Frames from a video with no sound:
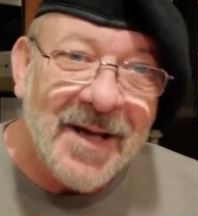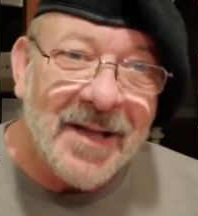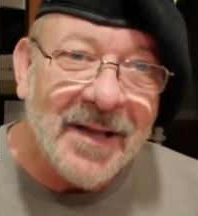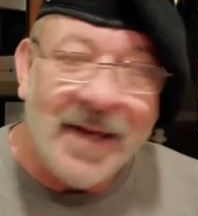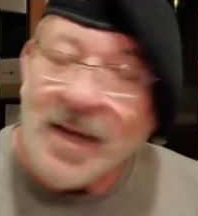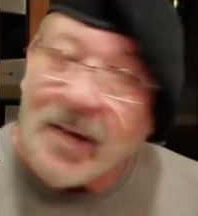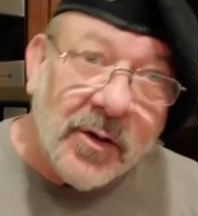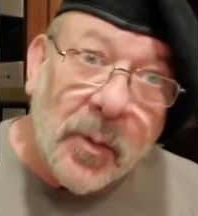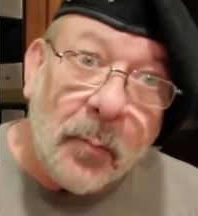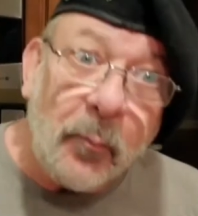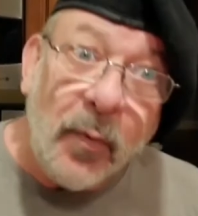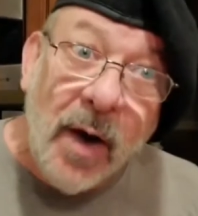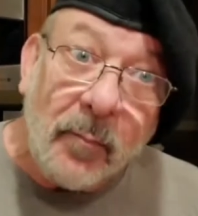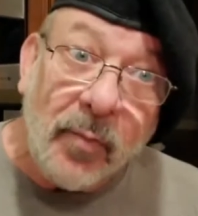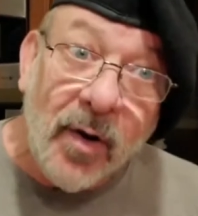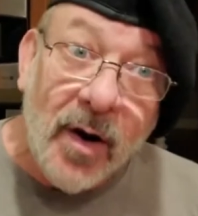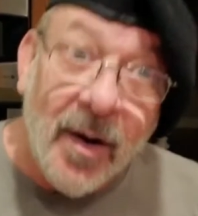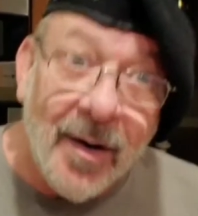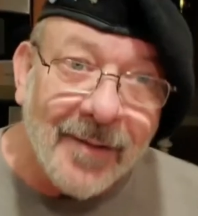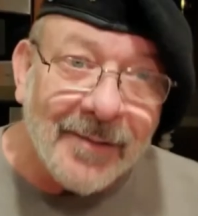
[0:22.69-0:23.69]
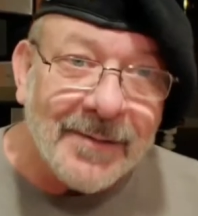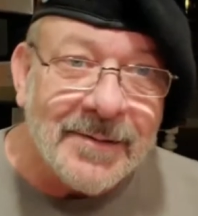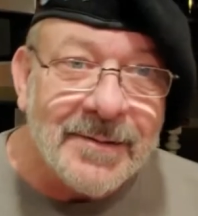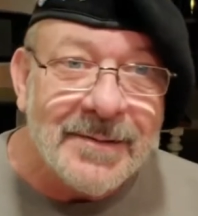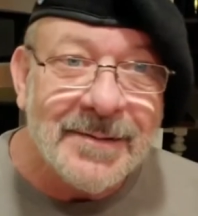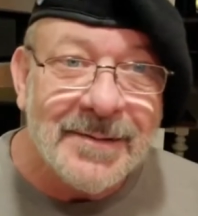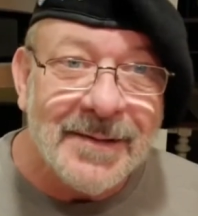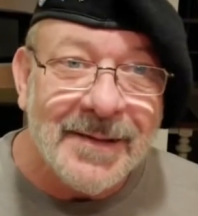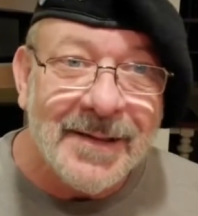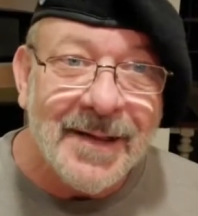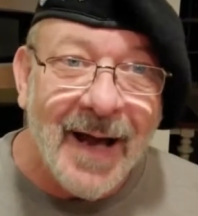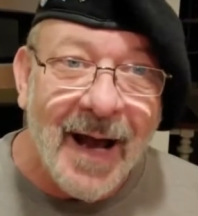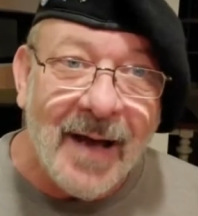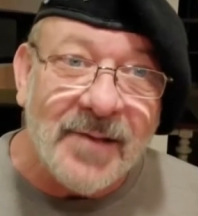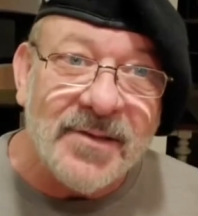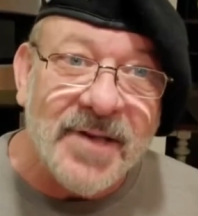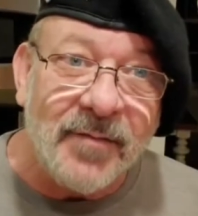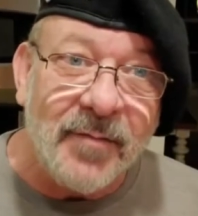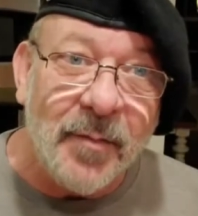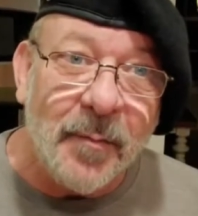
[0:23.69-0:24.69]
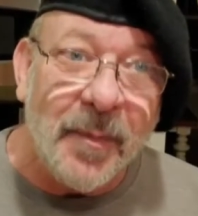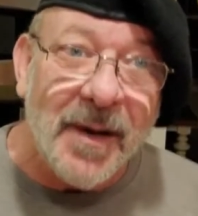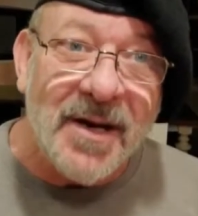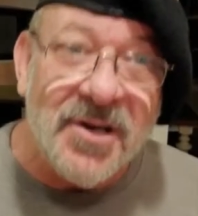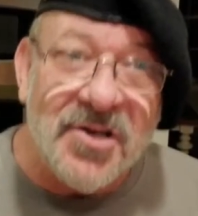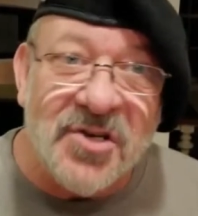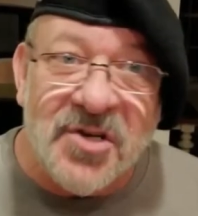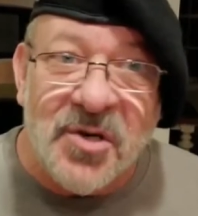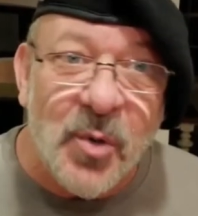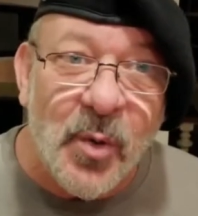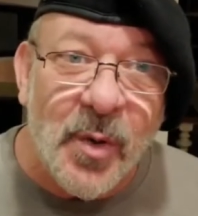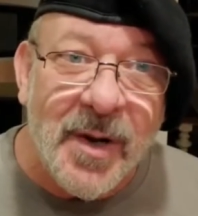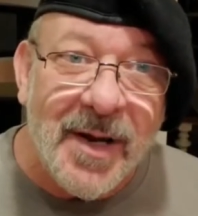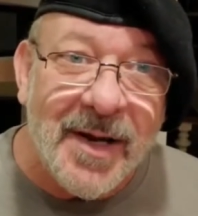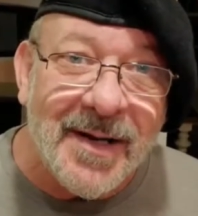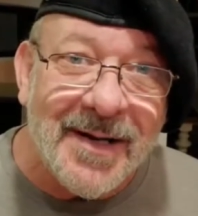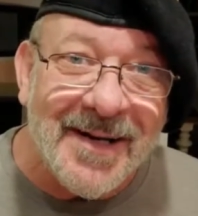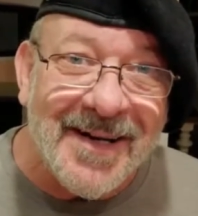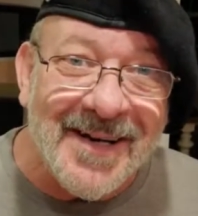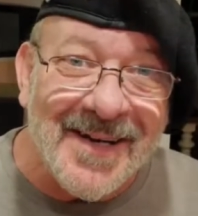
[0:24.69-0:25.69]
Kilted Prepper! How's everybody doing?